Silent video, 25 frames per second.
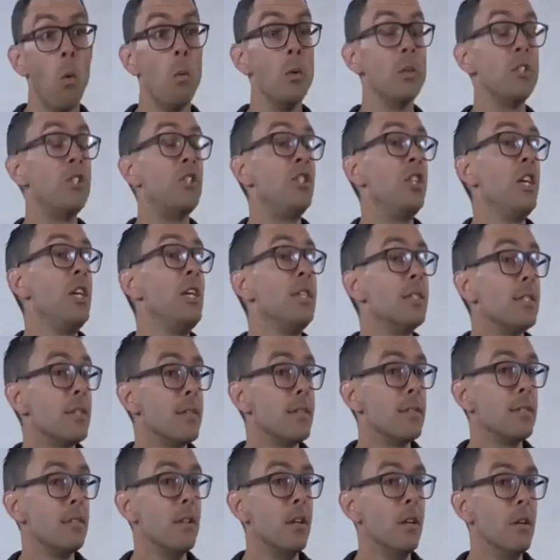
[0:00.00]
what would
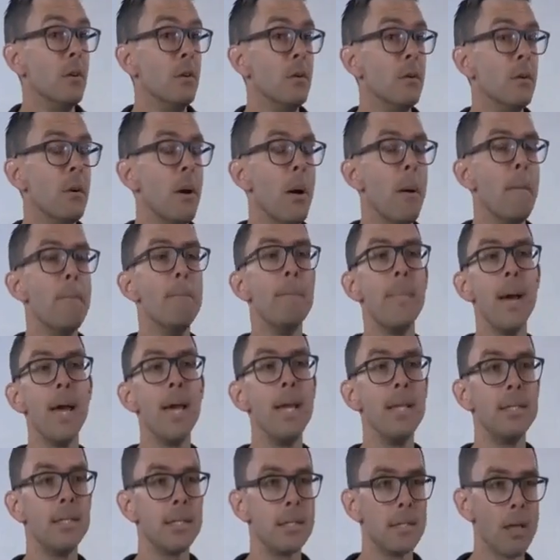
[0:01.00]
Jesus do,
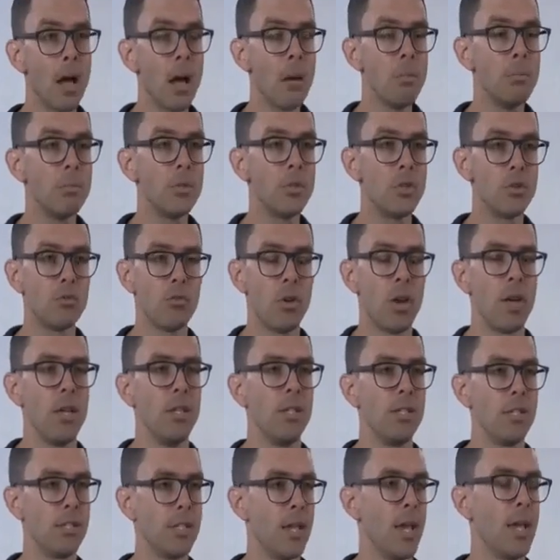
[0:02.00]
made some
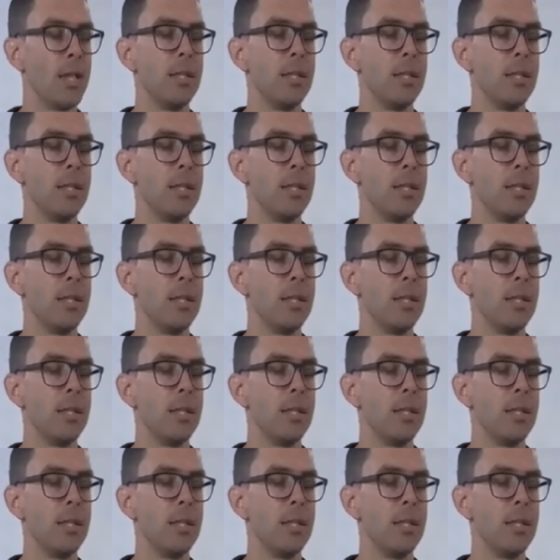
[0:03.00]
strange